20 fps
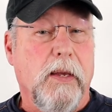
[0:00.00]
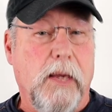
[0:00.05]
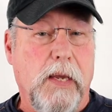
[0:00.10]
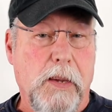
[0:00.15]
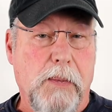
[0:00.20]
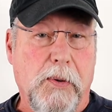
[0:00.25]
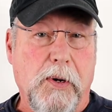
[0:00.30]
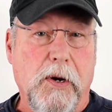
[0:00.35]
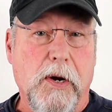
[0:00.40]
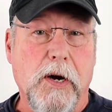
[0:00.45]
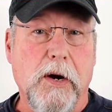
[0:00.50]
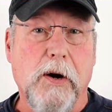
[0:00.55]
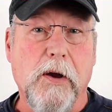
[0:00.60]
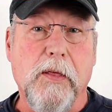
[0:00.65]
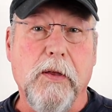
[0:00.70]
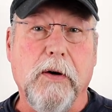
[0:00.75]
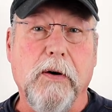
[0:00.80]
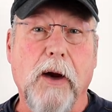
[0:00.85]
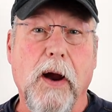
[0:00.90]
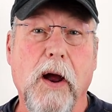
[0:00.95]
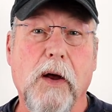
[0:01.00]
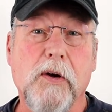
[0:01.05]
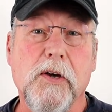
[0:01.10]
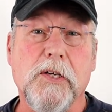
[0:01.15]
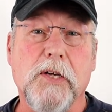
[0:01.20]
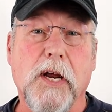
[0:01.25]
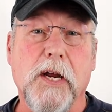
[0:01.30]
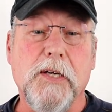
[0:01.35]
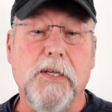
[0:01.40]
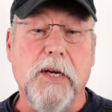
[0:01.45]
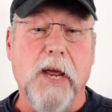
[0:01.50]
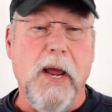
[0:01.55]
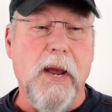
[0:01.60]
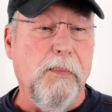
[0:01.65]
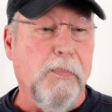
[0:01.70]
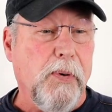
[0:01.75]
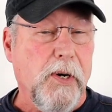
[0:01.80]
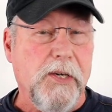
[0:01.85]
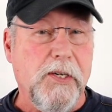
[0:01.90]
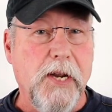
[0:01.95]
Keep your ear to the ground, as I
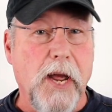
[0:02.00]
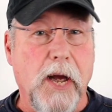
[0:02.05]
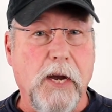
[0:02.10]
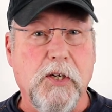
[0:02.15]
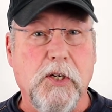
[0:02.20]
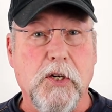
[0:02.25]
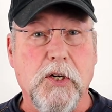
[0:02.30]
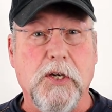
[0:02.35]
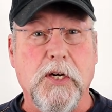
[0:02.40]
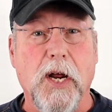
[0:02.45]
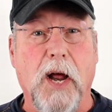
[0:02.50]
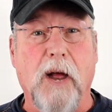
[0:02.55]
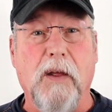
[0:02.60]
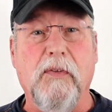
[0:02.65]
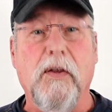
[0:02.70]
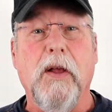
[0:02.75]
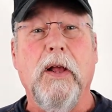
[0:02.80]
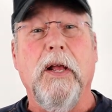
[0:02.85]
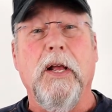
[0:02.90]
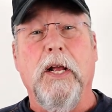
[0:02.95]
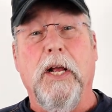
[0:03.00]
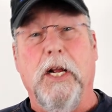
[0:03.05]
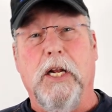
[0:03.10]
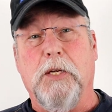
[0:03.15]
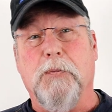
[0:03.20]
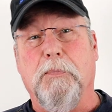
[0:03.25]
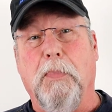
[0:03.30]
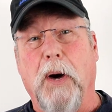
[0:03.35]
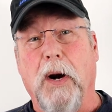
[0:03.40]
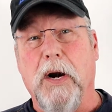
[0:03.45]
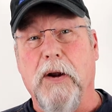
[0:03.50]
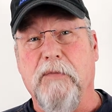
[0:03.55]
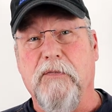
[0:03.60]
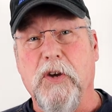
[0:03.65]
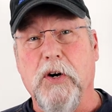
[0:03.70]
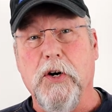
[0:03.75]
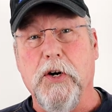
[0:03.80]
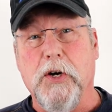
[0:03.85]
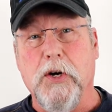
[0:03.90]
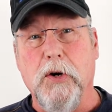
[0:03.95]
say. Protect yourself. It's part of
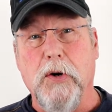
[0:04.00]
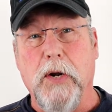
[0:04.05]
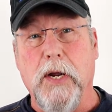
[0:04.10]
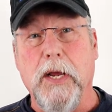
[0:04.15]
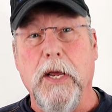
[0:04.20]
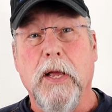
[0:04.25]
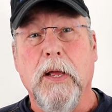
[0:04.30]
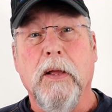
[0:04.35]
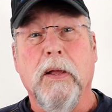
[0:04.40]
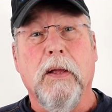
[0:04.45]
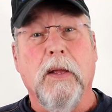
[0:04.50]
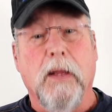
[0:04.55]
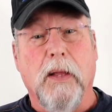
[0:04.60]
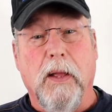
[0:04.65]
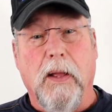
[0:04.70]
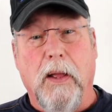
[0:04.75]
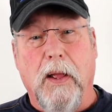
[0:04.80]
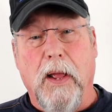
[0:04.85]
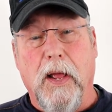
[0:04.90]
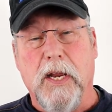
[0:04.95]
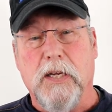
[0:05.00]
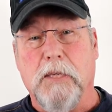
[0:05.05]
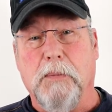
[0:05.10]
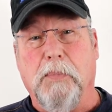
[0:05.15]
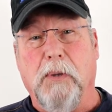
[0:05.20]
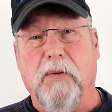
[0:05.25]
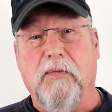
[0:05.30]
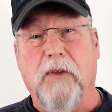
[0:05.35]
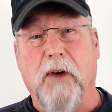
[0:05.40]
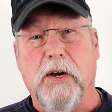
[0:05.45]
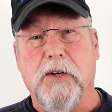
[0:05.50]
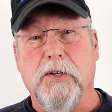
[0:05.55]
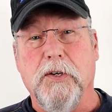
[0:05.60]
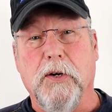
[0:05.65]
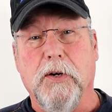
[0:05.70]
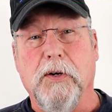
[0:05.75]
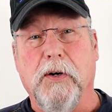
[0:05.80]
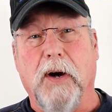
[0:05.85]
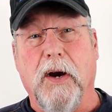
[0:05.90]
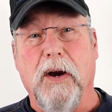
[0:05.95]
your duty as a
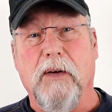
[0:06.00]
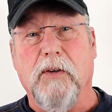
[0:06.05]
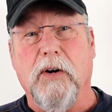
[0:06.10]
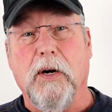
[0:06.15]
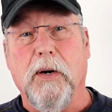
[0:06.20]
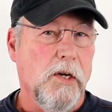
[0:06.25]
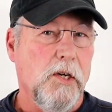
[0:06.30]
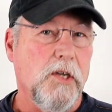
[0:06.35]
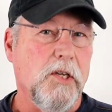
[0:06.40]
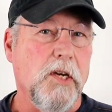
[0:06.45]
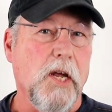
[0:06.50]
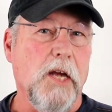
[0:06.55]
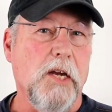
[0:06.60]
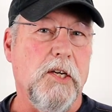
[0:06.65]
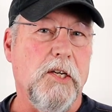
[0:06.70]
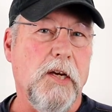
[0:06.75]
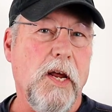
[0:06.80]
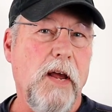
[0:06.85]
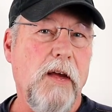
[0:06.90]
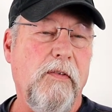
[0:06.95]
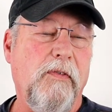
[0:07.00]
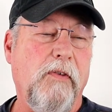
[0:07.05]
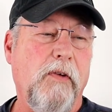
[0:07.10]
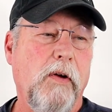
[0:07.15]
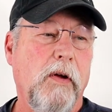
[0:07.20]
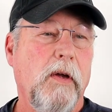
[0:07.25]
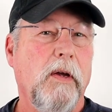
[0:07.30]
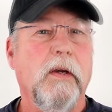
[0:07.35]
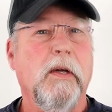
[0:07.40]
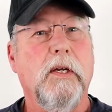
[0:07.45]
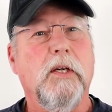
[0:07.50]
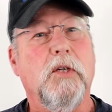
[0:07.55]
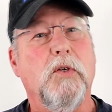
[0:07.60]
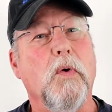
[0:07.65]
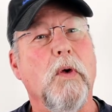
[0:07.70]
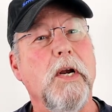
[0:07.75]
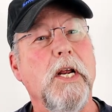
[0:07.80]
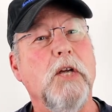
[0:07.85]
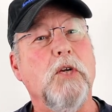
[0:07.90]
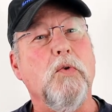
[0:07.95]
professional driver. Stay safe.
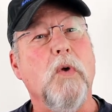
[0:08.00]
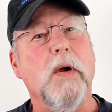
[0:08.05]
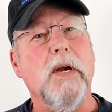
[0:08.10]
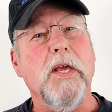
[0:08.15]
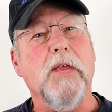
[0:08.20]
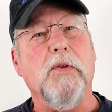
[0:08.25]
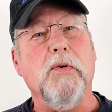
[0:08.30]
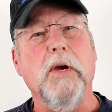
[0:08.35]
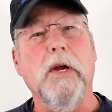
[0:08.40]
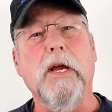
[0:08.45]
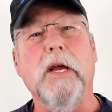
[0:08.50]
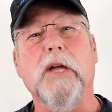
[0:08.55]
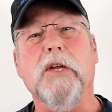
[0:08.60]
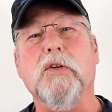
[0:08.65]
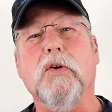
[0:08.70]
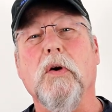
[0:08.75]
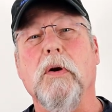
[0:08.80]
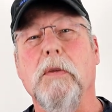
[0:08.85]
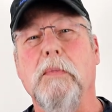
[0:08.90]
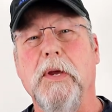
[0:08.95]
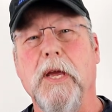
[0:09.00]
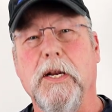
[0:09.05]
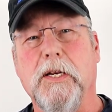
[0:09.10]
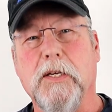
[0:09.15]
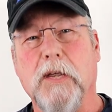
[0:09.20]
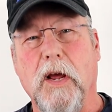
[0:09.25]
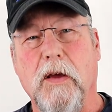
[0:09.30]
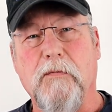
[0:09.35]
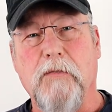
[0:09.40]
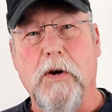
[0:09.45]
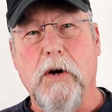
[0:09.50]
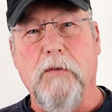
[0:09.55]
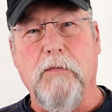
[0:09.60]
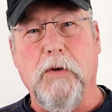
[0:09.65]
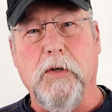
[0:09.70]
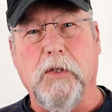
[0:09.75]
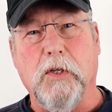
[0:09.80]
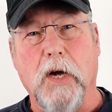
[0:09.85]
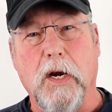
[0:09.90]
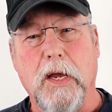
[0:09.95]
2023 is going to be a tough year
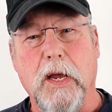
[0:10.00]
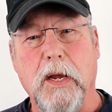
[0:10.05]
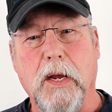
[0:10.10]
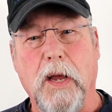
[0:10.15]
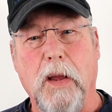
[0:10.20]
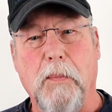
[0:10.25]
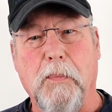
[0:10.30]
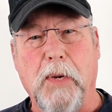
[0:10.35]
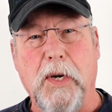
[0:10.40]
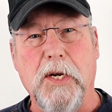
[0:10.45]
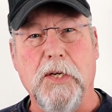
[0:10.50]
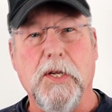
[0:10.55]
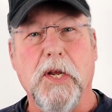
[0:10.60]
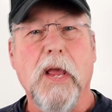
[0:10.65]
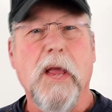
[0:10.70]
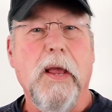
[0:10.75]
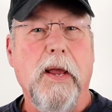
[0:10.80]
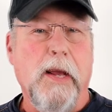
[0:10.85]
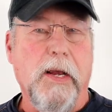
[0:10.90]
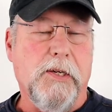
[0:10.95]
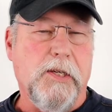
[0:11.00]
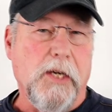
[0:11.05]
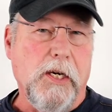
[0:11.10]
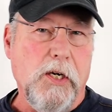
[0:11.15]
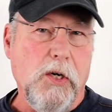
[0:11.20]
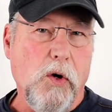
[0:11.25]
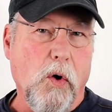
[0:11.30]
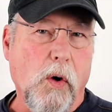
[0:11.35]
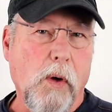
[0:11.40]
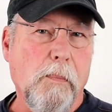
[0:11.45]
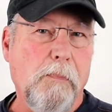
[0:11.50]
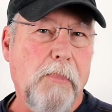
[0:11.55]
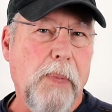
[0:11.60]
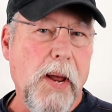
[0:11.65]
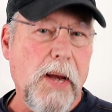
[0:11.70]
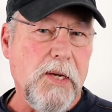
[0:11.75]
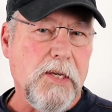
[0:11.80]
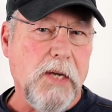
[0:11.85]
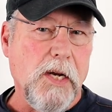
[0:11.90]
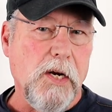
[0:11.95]
for trucking companies. It's in your
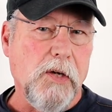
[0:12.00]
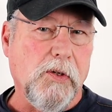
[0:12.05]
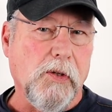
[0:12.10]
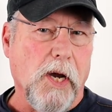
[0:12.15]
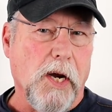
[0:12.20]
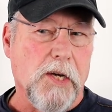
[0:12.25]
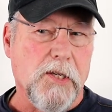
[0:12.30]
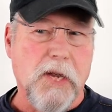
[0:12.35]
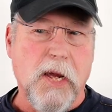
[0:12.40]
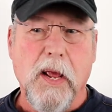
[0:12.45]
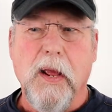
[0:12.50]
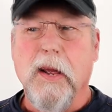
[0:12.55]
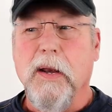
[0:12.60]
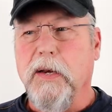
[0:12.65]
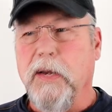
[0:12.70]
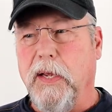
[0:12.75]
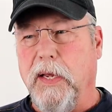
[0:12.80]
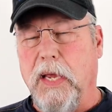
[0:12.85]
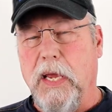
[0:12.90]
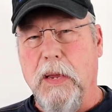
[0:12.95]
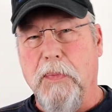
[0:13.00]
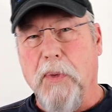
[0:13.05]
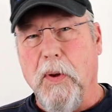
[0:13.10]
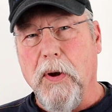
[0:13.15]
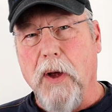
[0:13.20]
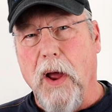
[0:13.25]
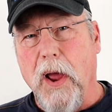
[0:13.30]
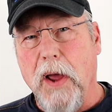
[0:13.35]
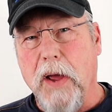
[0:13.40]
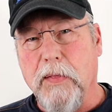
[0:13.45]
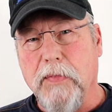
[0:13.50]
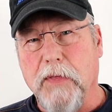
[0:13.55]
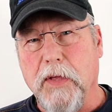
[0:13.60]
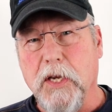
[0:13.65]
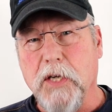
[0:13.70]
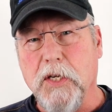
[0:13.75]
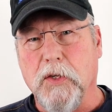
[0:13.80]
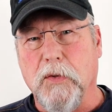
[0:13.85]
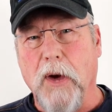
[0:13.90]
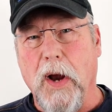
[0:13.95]
best interest to keep an eye on
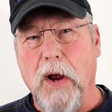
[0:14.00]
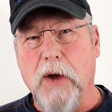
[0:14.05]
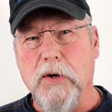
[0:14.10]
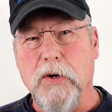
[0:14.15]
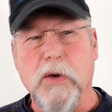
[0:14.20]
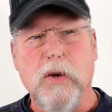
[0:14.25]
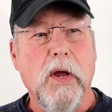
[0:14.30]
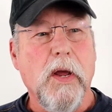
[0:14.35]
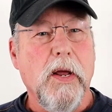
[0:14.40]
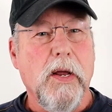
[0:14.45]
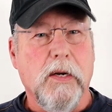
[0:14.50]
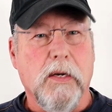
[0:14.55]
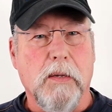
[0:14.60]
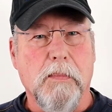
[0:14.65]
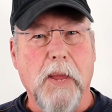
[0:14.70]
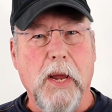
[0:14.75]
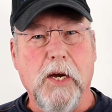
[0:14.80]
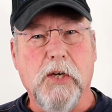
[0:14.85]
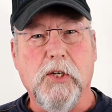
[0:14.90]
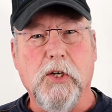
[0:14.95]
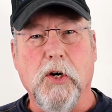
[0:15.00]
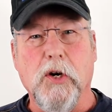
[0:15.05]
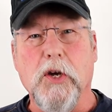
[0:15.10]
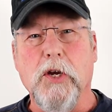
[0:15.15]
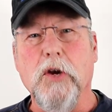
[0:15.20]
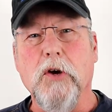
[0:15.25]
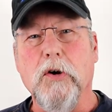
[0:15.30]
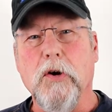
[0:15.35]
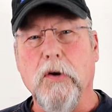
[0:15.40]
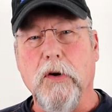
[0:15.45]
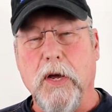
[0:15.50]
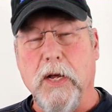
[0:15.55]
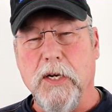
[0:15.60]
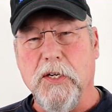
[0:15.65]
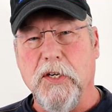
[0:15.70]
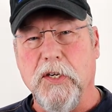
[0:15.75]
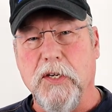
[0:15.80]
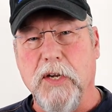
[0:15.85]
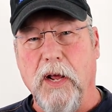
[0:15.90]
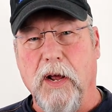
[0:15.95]
things around you to make sure you don't
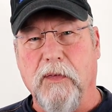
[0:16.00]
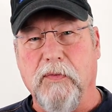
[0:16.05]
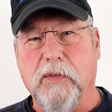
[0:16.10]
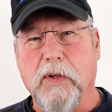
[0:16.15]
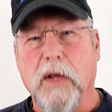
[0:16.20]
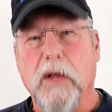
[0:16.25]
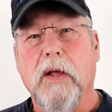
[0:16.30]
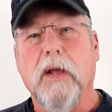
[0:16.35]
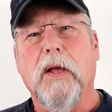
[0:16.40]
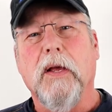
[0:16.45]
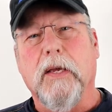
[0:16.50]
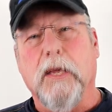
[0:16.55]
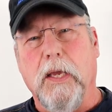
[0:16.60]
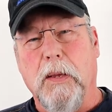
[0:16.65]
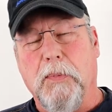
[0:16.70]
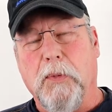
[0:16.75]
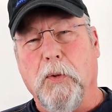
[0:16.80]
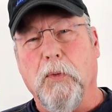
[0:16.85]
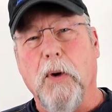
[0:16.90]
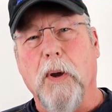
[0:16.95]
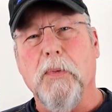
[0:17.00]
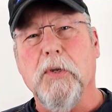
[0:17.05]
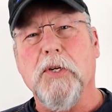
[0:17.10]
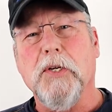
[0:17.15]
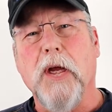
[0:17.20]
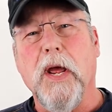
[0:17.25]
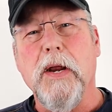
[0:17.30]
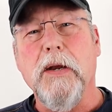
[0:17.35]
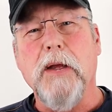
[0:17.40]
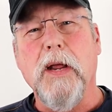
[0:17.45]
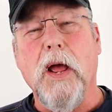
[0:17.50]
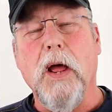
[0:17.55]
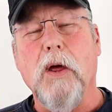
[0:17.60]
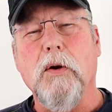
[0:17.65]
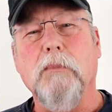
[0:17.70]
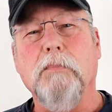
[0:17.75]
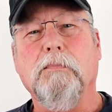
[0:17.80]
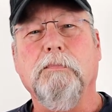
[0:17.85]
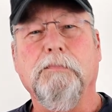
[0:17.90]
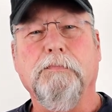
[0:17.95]
get stiffed. Keep the rubber side
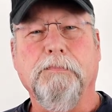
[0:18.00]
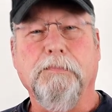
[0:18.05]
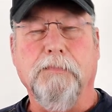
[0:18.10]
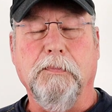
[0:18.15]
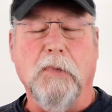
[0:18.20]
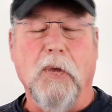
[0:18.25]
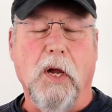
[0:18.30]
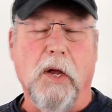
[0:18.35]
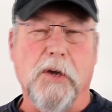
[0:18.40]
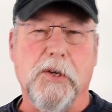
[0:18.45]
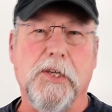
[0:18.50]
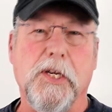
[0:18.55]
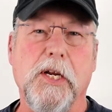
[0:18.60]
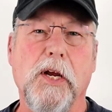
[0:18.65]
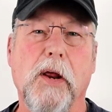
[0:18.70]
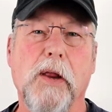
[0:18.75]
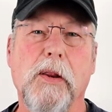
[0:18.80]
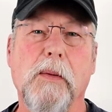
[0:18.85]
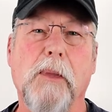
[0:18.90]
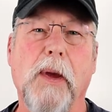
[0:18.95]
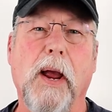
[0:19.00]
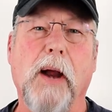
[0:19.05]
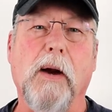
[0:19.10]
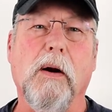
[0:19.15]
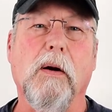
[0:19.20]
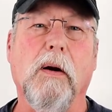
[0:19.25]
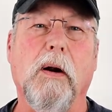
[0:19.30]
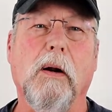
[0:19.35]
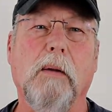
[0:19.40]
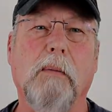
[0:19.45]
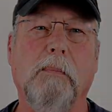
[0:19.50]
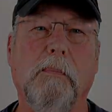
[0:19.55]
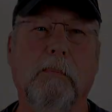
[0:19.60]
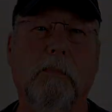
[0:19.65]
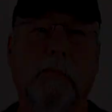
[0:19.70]
down. I'll see you on the backhaul.